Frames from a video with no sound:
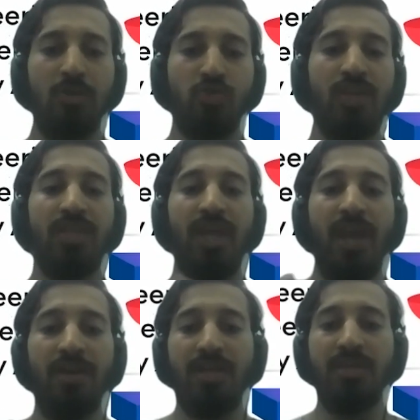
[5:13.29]
So in the
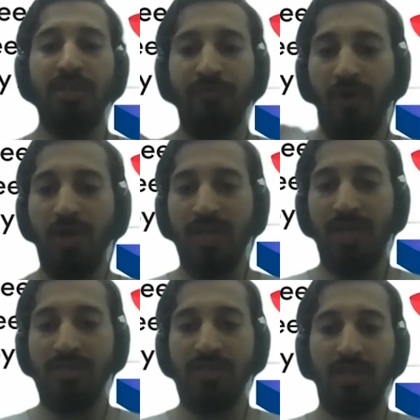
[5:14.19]
end, there's a default
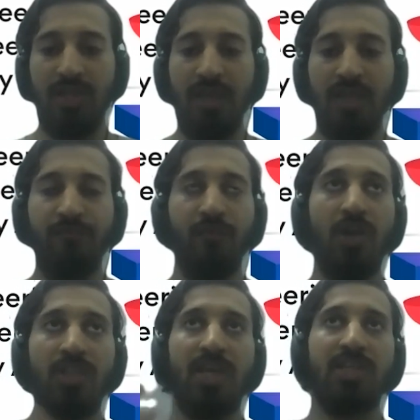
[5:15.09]
case, like if
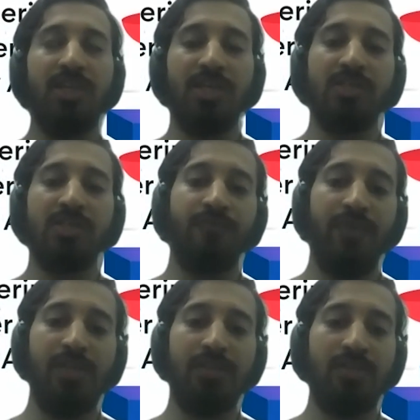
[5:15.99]
all the other cases
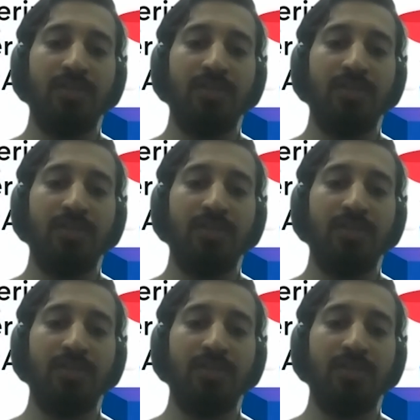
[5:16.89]
fail